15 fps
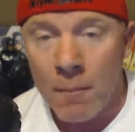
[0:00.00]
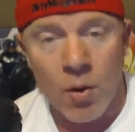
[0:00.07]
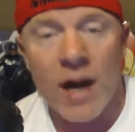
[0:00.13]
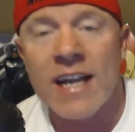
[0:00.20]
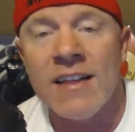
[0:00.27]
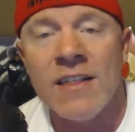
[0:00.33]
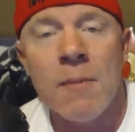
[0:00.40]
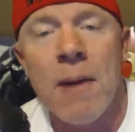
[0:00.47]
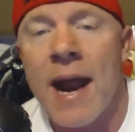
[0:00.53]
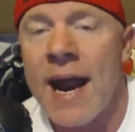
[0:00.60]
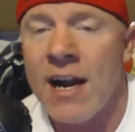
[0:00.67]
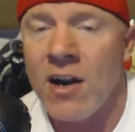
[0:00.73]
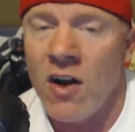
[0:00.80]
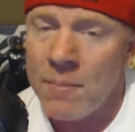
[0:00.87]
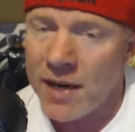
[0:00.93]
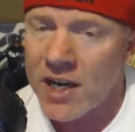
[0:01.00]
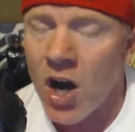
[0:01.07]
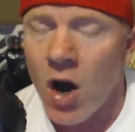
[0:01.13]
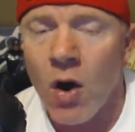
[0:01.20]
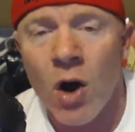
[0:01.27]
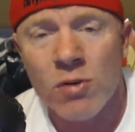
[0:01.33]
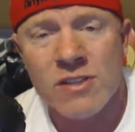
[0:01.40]
I'm breaking the panel. I've been
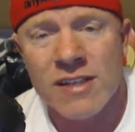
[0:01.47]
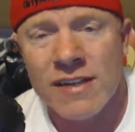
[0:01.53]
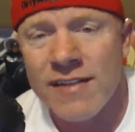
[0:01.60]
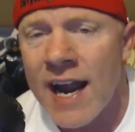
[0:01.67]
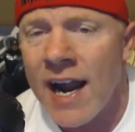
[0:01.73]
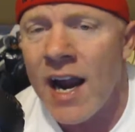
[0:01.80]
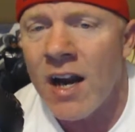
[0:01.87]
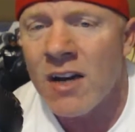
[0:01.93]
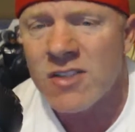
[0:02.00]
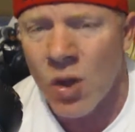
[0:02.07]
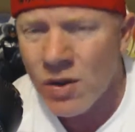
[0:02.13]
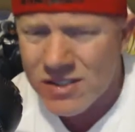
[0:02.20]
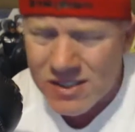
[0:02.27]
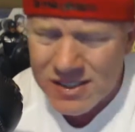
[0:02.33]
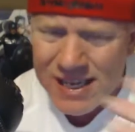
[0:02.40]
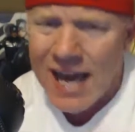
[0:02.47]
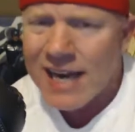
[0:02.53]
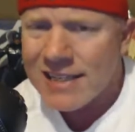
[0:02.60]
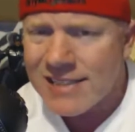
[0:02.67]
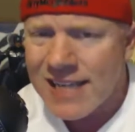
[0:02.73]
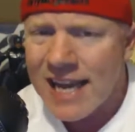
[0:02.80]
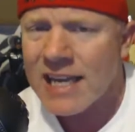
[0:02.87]
co-hosting there. So it's
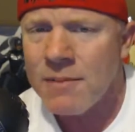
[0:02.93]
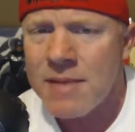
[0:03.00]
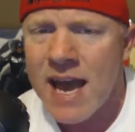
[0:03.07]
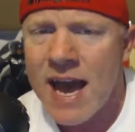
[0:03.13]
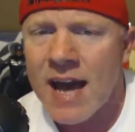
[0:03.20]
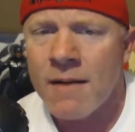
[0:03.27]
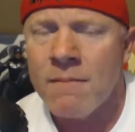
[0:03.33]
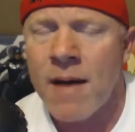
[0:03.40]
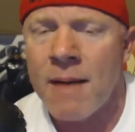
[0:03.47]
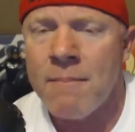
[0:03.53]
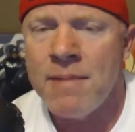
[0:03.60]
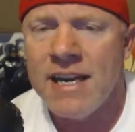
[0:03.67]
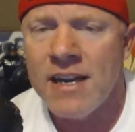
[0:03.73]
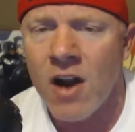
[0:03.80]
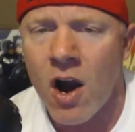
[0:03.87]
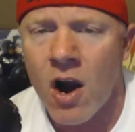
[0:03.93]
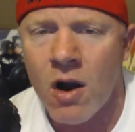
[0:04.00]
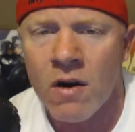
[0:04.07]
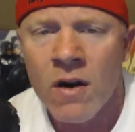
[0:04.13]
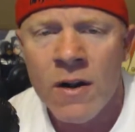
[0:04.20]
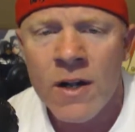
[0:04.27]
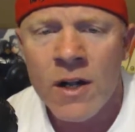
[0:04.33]
kind of taking me out of my
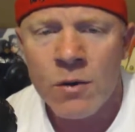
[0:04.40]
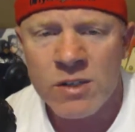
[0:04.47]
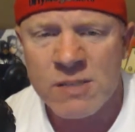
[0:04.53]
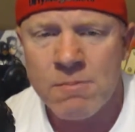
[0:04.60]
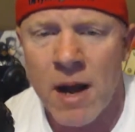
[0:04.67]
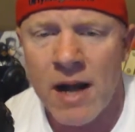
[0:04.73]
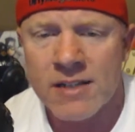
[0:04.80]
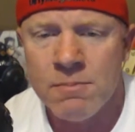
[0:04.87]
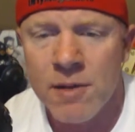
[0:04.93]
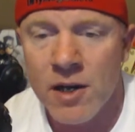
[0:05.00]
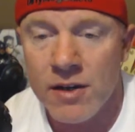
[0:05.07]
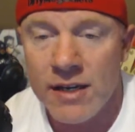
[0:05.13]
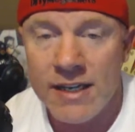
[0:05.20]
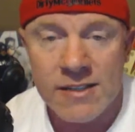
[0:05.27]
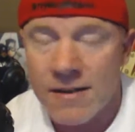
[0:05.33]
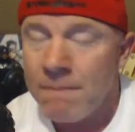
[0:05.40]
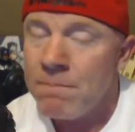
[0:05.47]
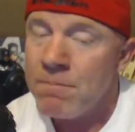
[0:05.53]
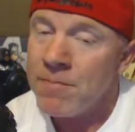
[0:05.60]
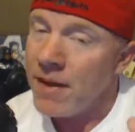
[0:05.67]
BDR responsibilities.